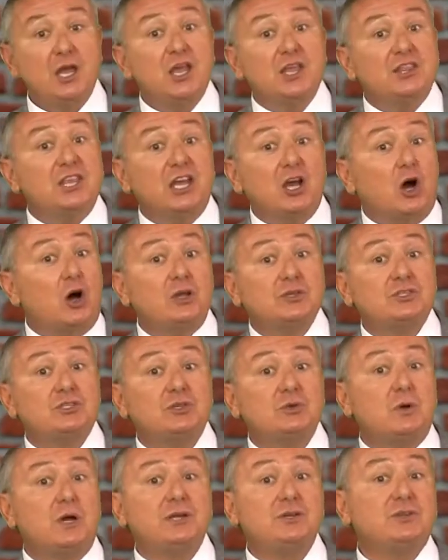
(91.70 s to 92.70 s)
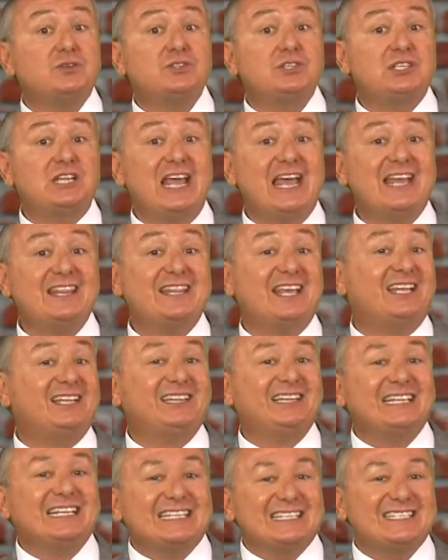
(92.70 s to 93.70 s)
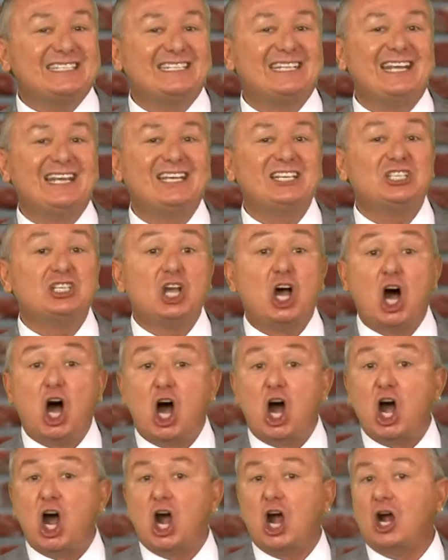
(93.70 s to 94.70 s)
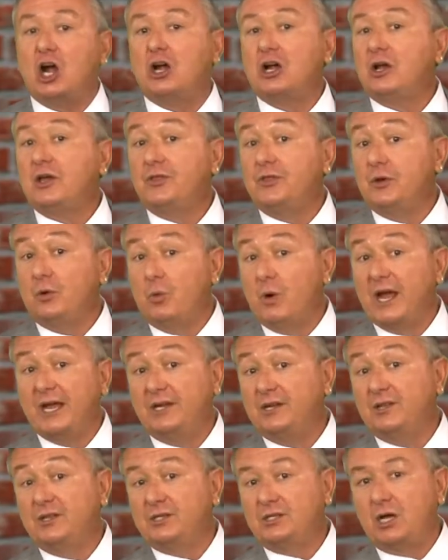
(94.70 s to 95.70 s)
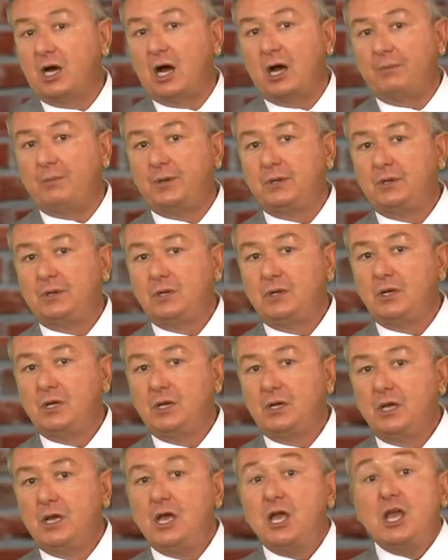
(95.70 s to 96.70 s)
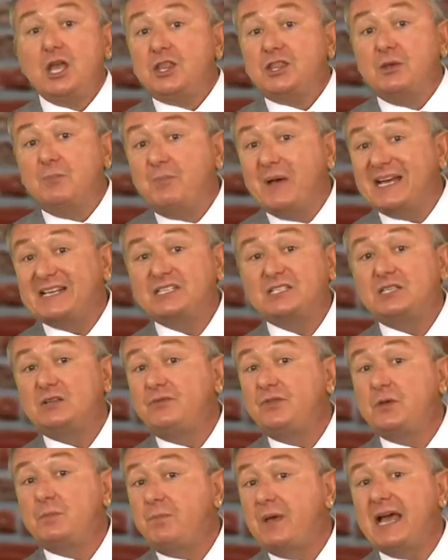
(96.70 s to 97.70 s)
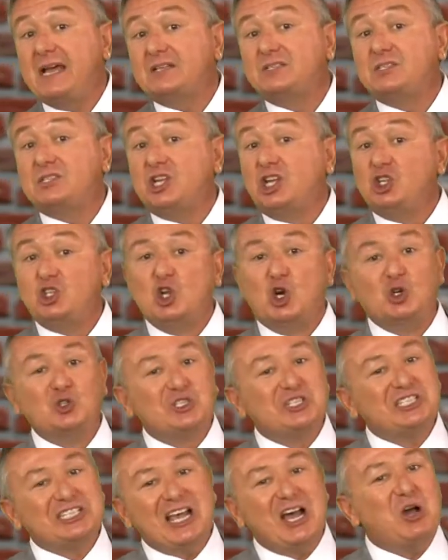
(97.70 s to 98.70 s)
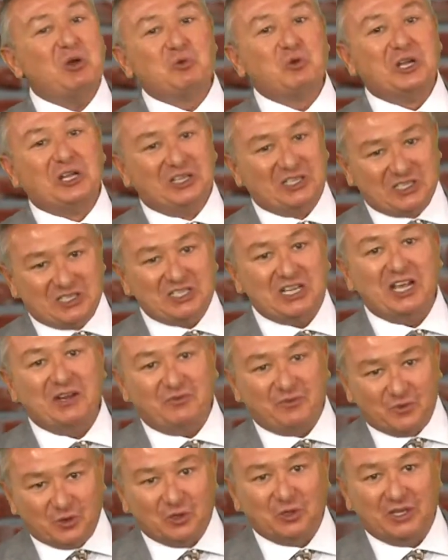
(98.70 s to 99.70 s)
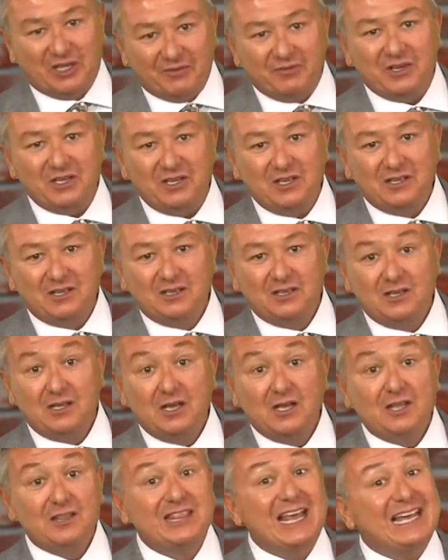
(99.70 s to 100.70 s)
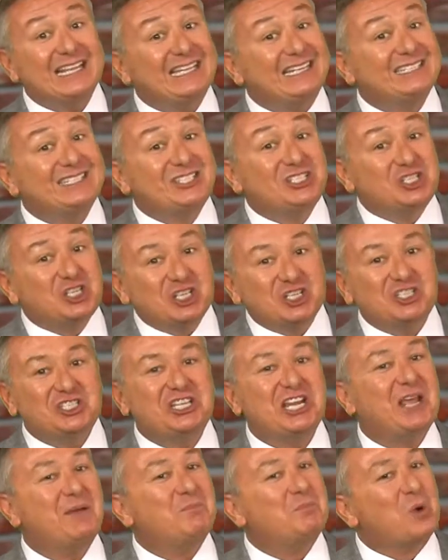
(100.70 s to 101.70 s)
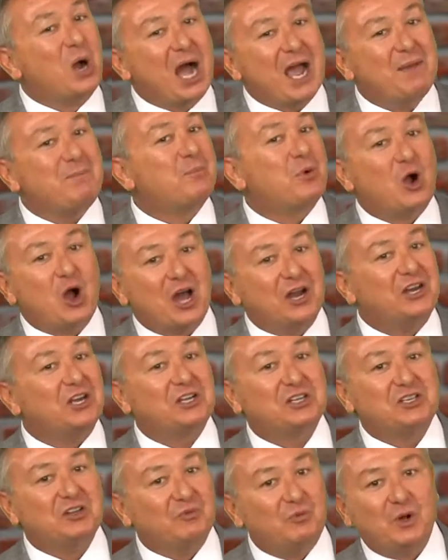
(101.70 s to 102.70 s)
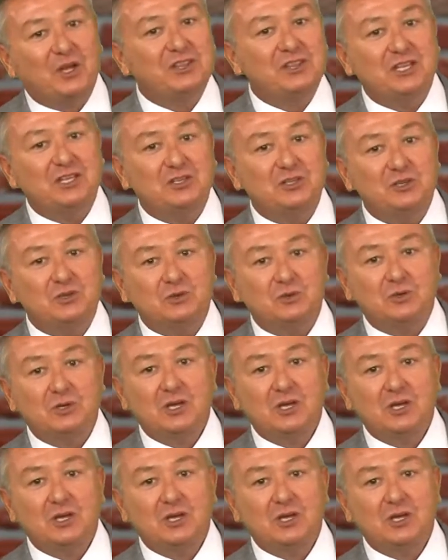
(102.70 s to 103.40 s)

They also understand that listings are the way to the top. The best of the best don't sell real estate for a living. That is just a byproduct of what they do.